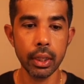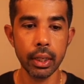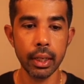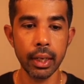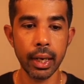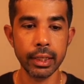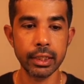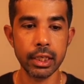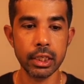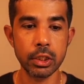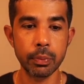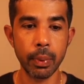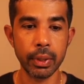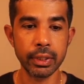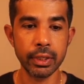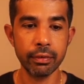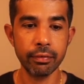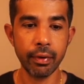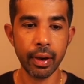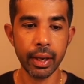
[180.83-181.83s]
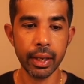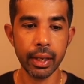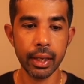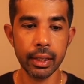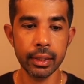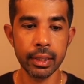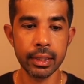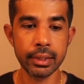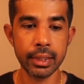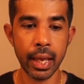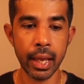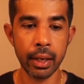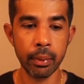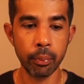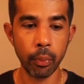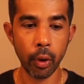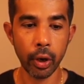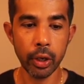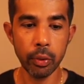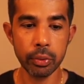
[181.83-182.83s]
Let's specify this
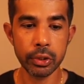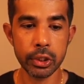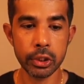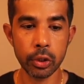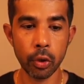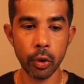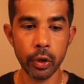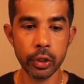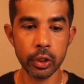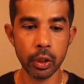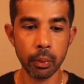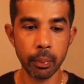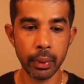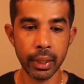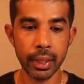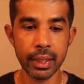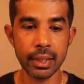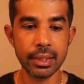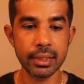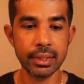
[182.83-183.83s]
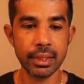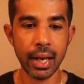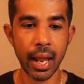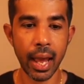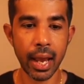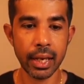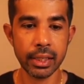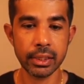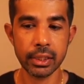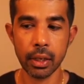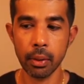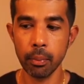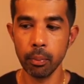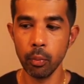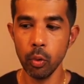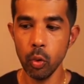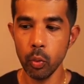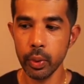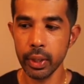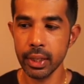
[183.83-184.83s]
endpoint, which is going to be
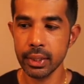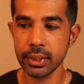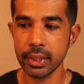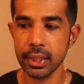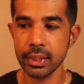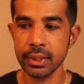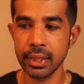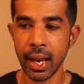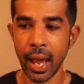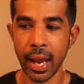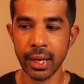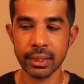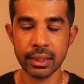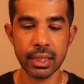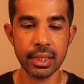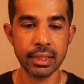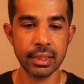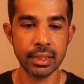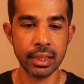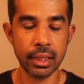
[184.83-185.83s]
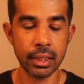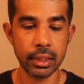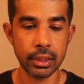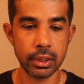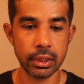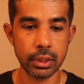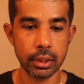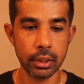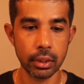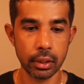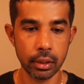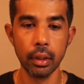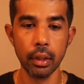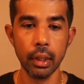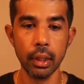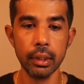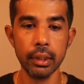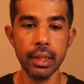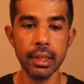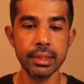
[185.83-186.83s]
/movies/search.
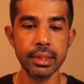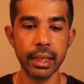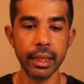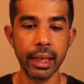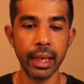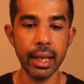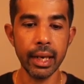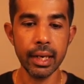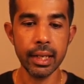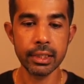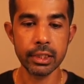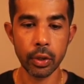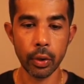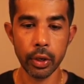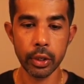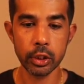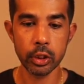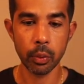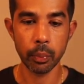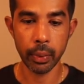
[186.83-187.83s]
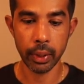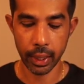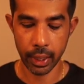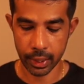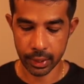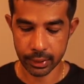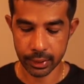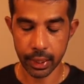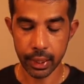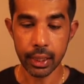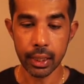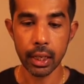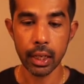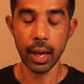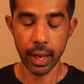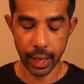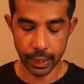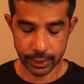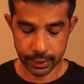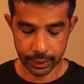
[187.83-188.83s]
This again is going to be async.
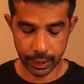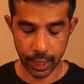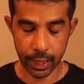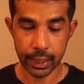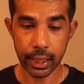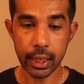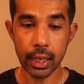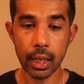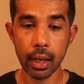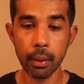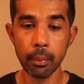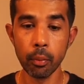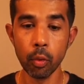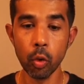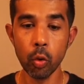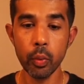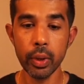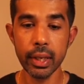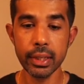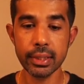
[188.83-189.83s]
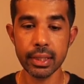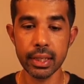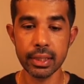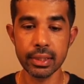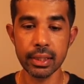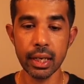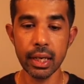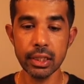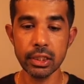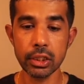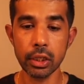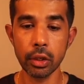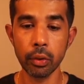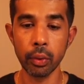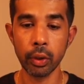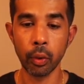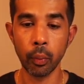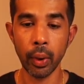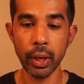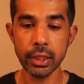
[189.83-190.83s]
Let's take in a movies search
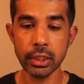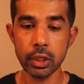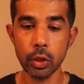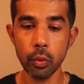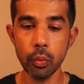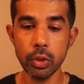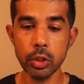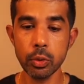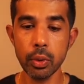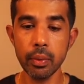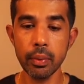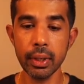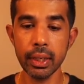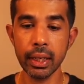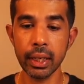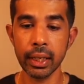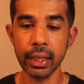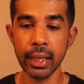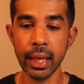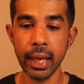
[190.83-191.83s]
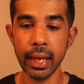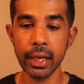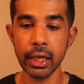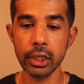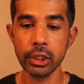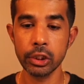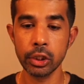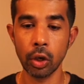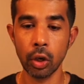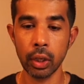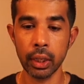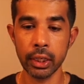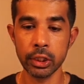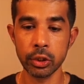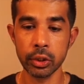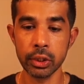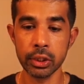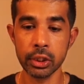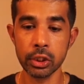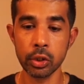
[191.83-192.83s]
request, which we will create shortly. So
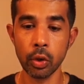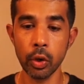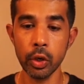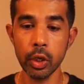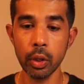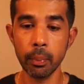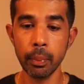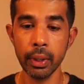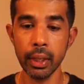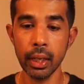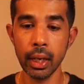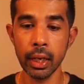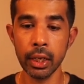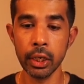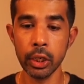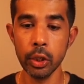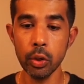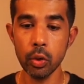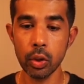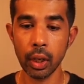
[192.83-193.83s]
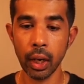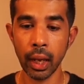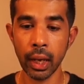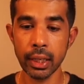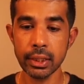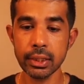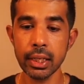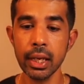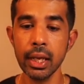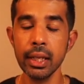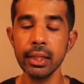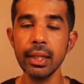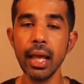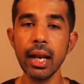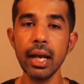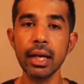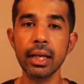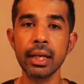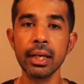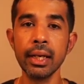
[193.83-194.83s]
this is going to be a new class that
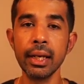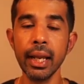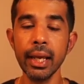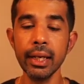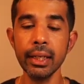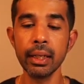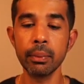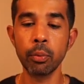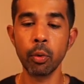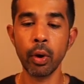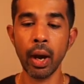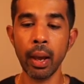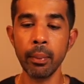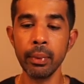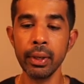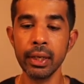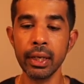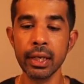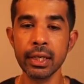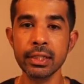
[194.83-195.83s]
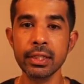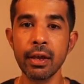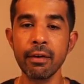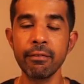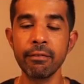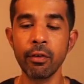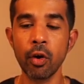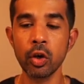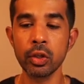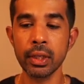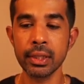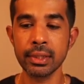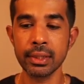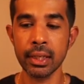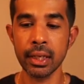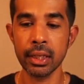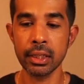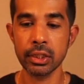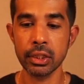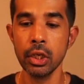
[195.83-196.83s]
will contain the parameters for the
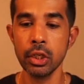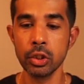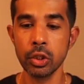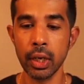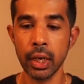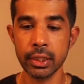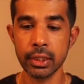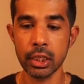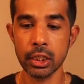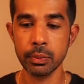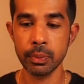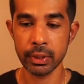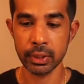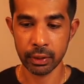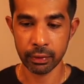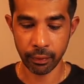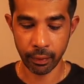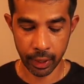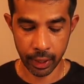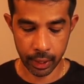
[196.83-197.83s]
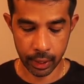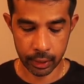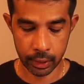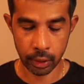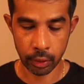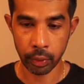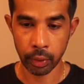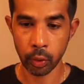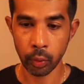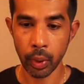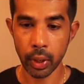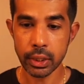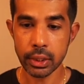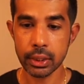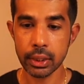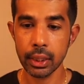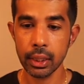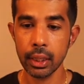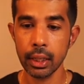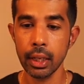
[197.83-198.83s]
search. So let's specify the
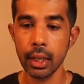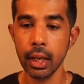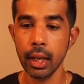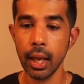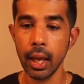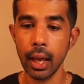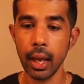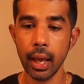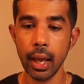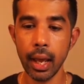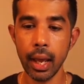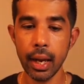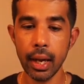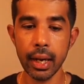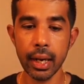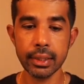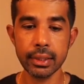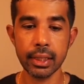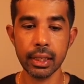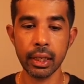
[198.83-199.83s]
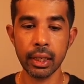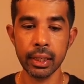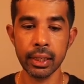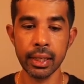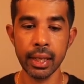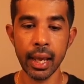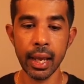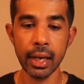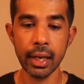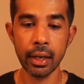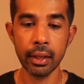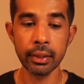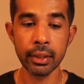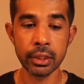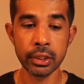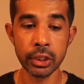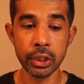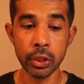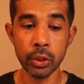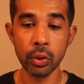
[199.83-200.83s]
request and let's create
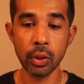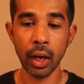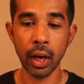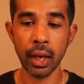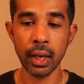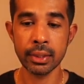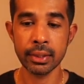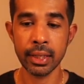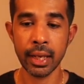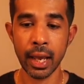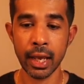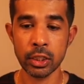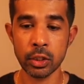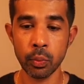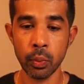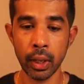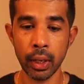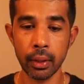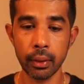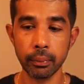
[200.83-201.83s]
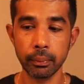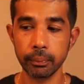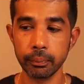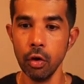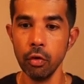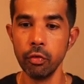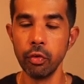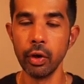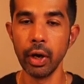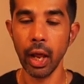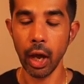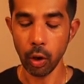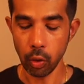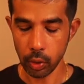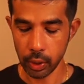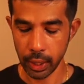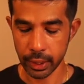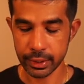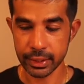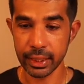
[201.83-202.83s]
this new class as well. For now,
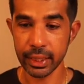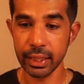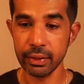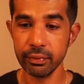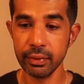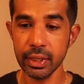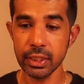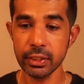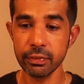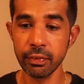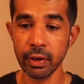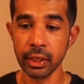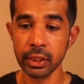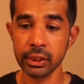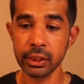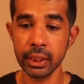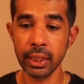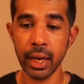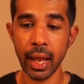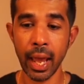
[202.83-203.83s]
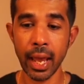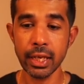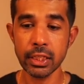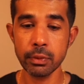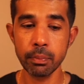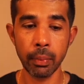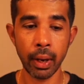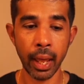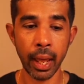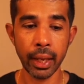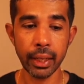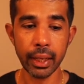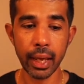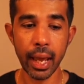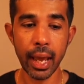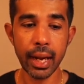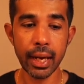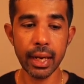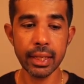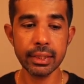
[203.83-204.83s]
let's leave this function as blank
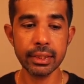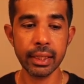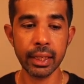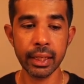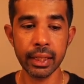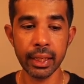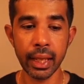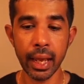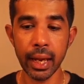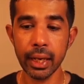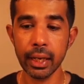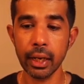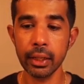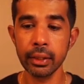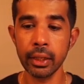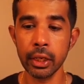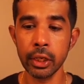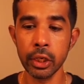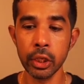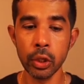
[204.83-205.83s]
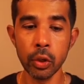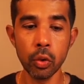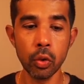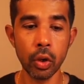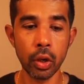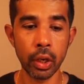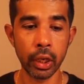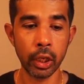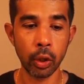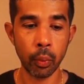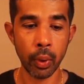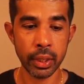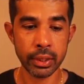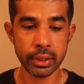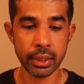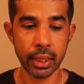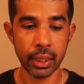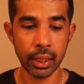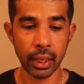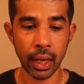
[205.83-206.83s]
and let's create the new
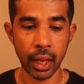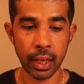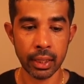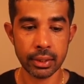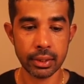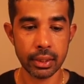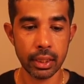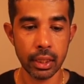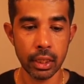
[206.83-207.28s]
request class.